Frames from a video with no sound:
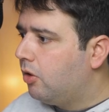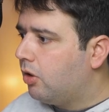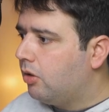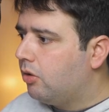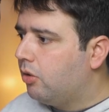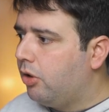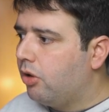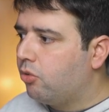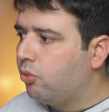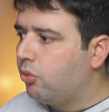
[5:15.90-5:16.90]
you can go
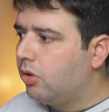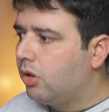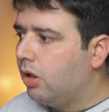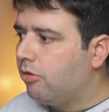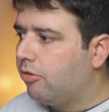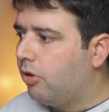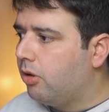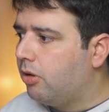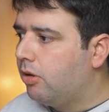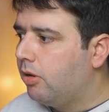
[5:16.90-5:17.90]
here to cloth
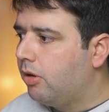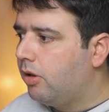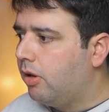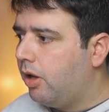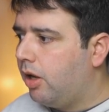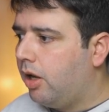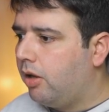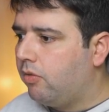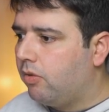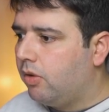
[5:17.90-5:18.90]
color
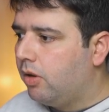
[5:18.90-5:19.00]
and